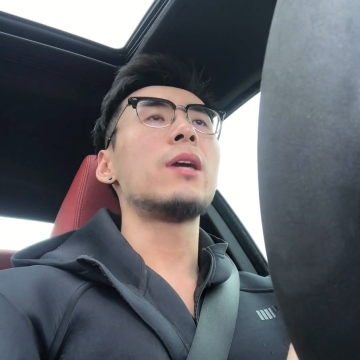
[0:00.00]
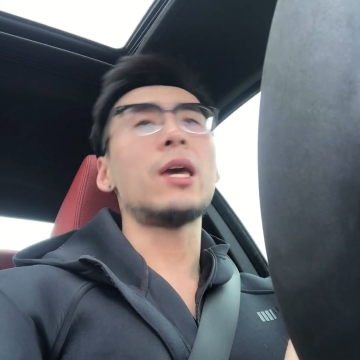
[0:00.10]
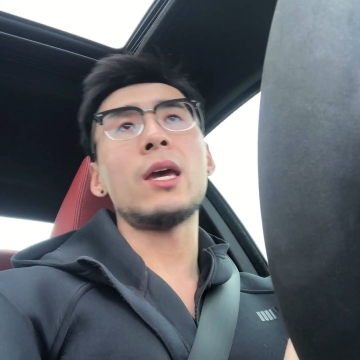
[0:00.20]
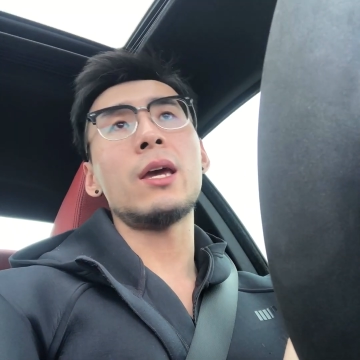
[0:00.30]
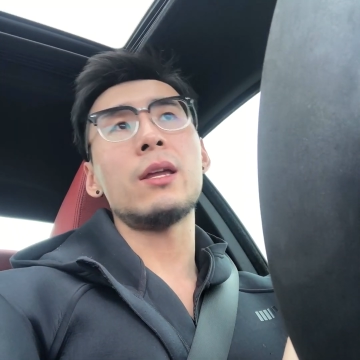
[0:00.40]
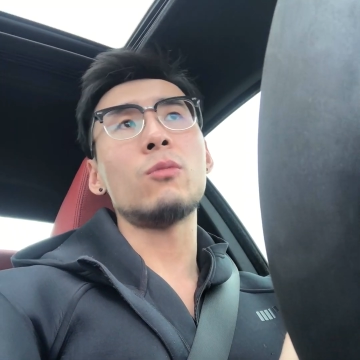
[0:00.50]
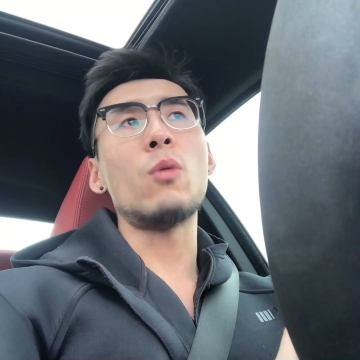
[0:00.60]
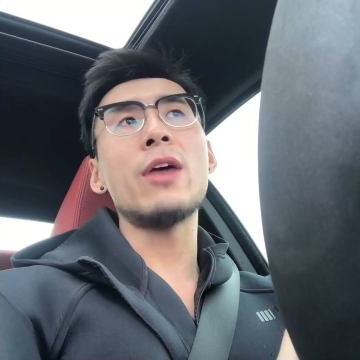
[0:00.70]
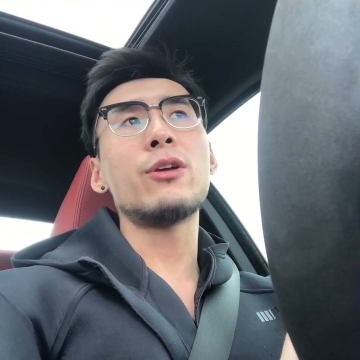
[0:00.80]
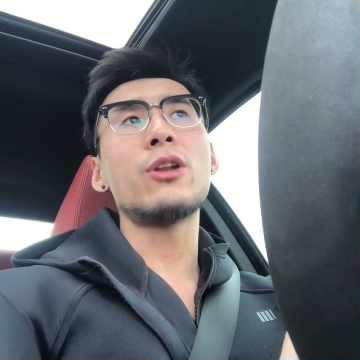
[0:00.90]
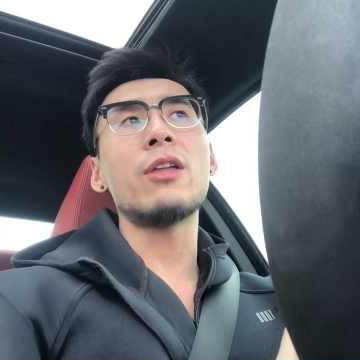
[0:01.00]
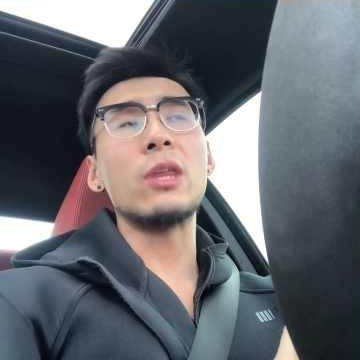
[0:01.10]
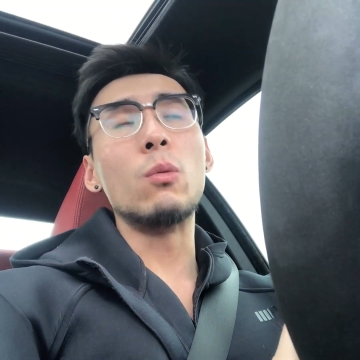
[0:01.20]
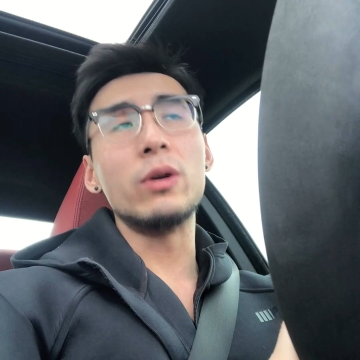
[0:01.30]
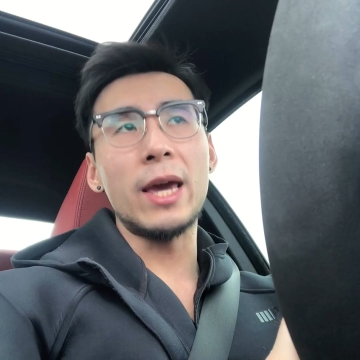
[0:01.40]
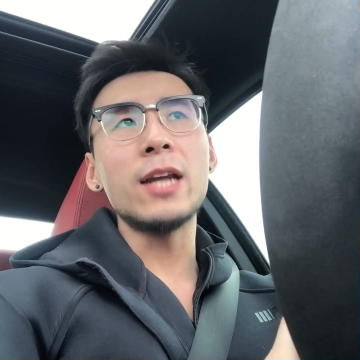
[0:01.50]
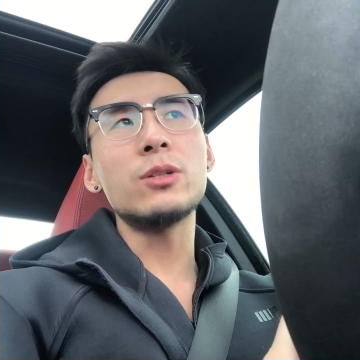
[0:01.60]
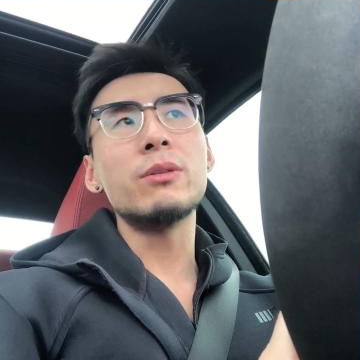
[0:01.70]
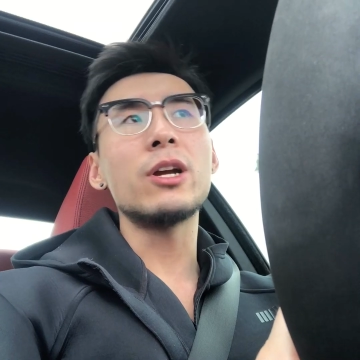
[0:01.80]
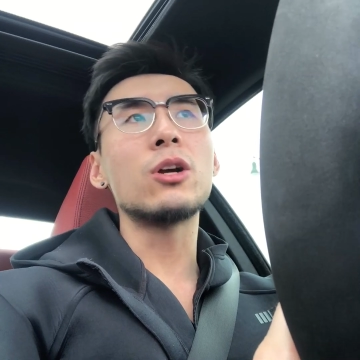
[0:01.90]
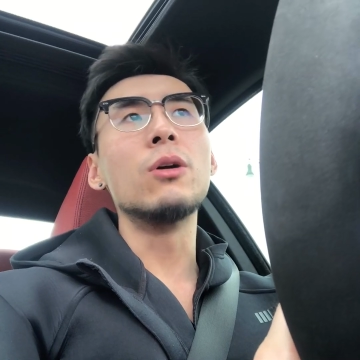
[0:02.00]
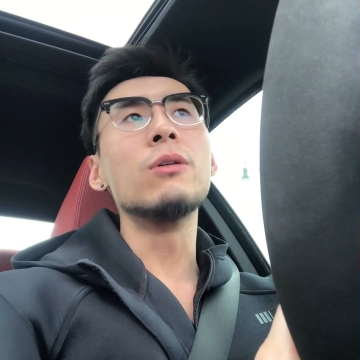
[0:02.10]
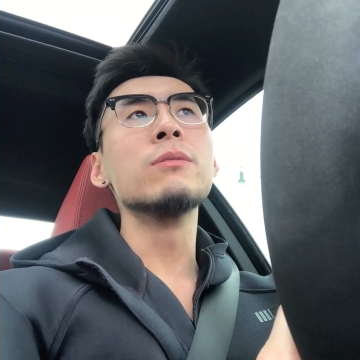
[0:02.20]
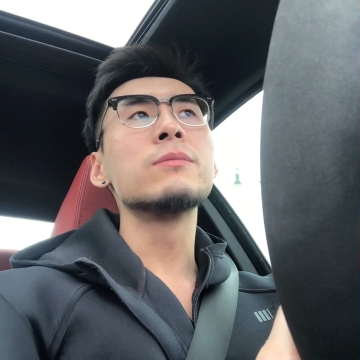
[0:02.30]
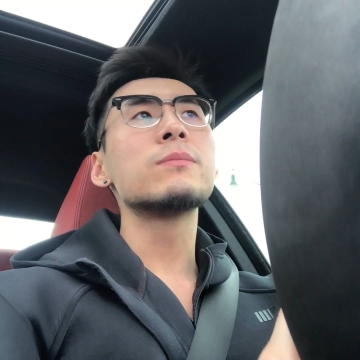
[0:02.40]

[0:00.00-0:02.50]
And whether or not they will get to their goal